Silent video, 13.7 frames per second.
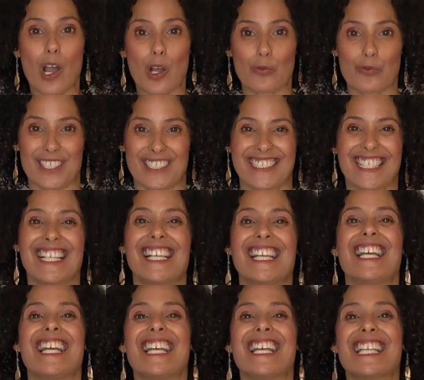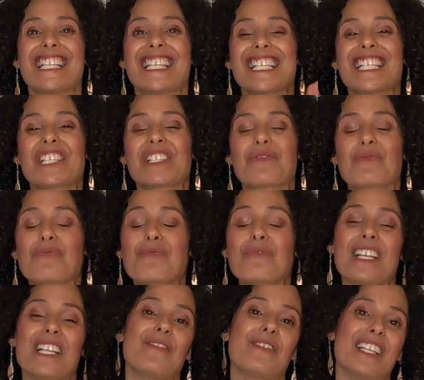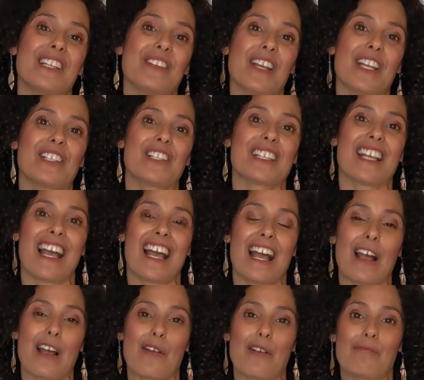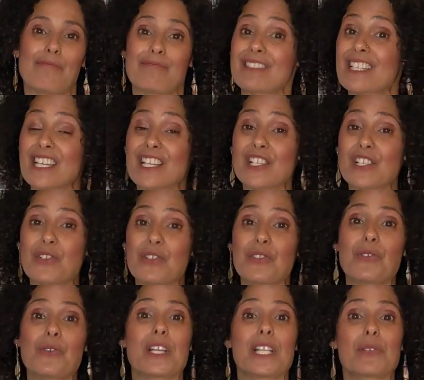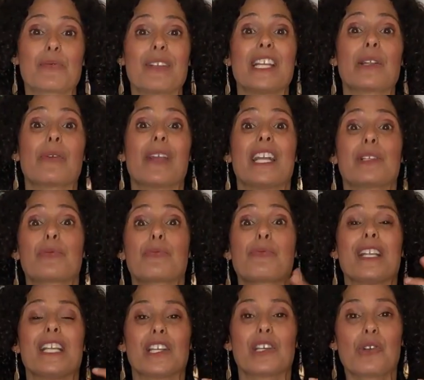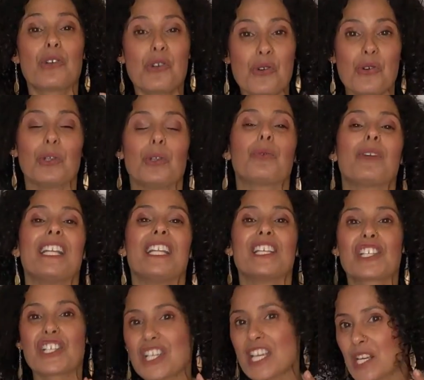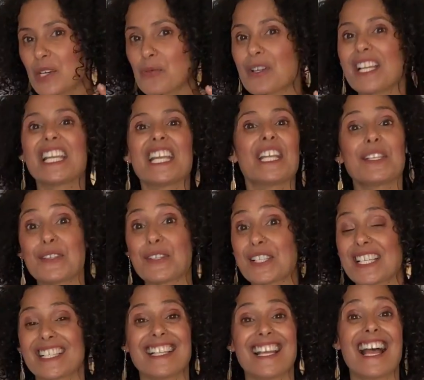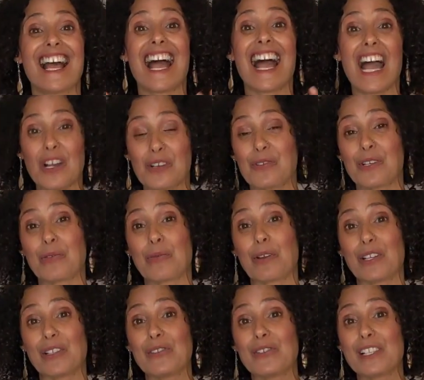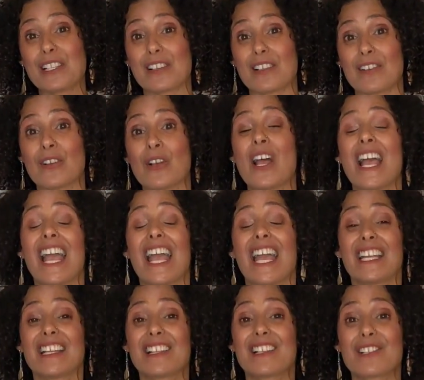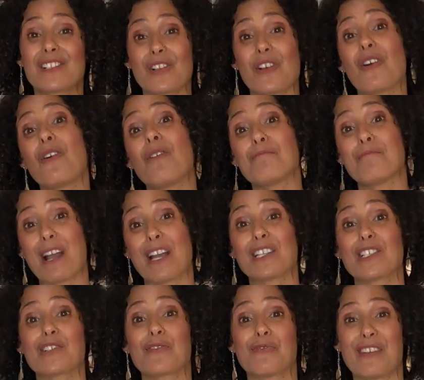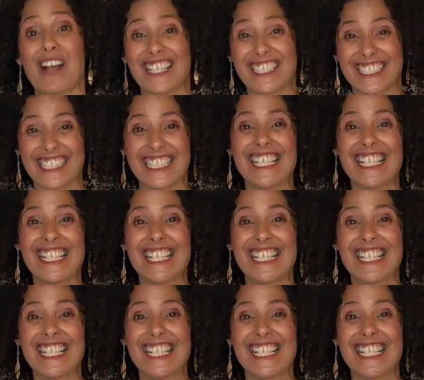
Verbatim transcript: outfit. This is really great things to do. It's really create really cool, really chic, really interesting outfit when you do it so, and it's so much fun.